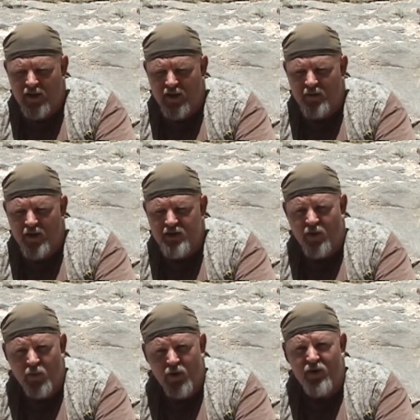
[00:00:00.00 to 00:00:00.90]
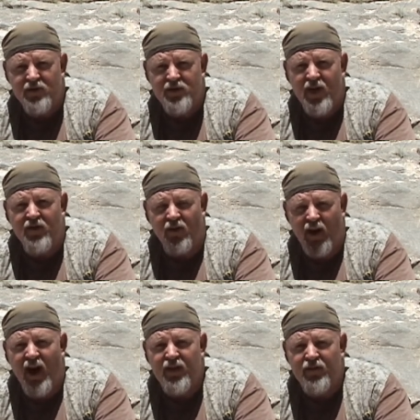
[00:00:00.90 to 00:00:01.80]
uh, because it will save your
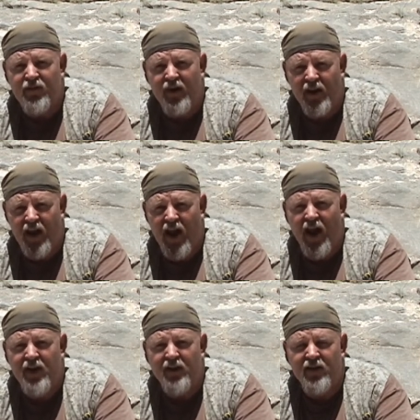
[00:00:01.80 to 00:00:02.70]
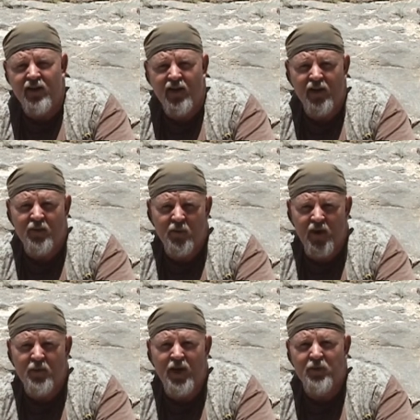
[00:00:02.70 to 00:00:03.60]
life and it can and, and
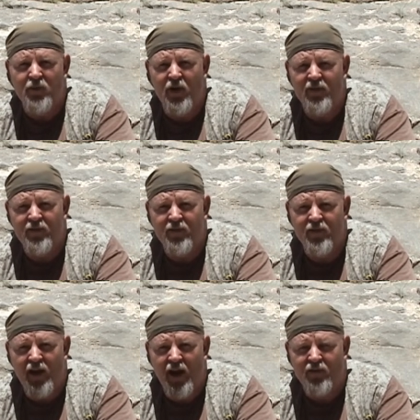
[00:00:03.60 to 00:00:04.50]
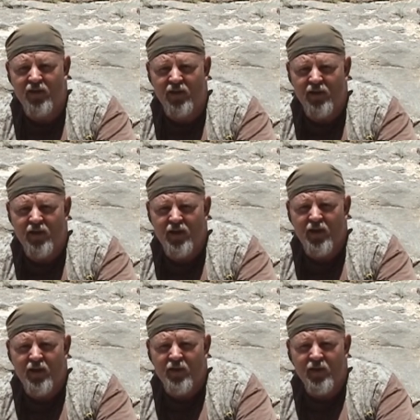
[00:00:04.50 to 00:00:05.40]
many people have, have uh,
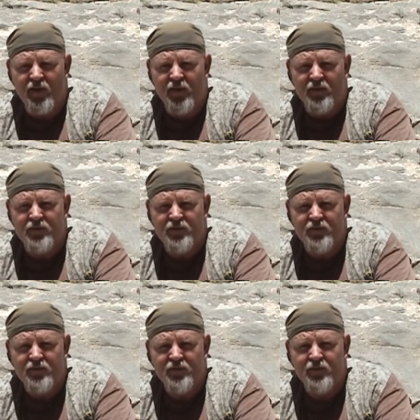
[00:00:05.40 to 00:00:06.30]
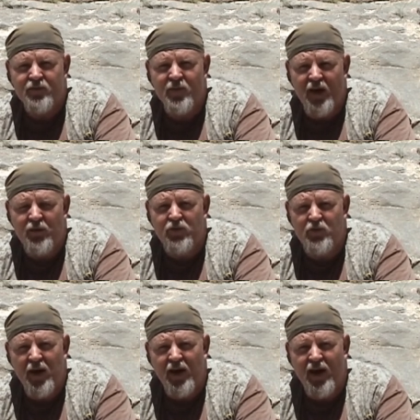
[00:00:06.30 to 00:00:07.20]
uh, been able to
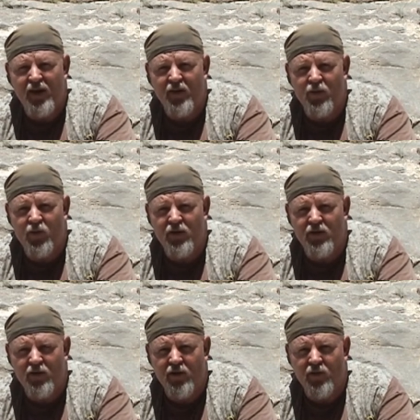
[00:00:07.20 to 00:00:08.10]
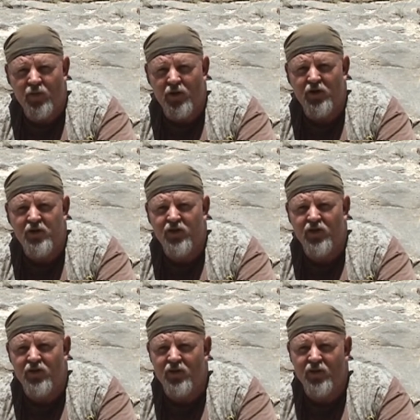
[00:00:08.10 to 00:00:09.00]
make it out of the wood, uh, wilderness
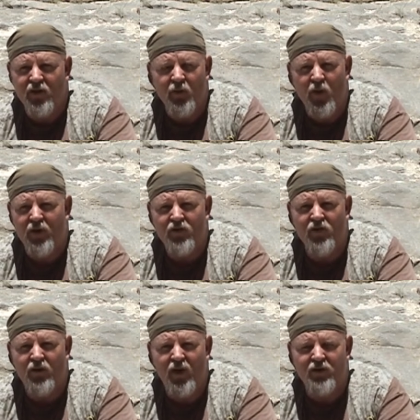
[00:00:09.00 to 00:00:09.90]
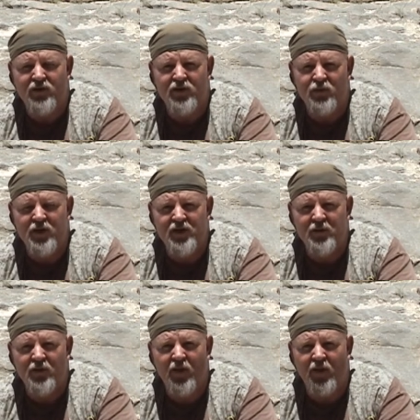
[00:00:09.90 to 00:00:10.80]
and, in whatever survival
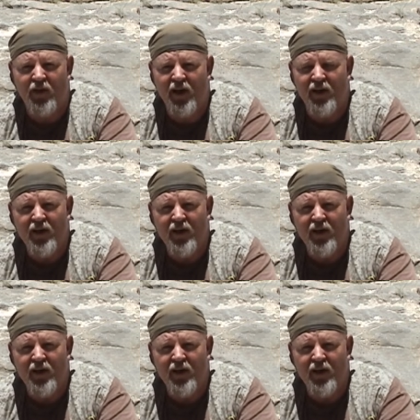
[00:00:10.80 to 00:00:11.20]
situation they're in.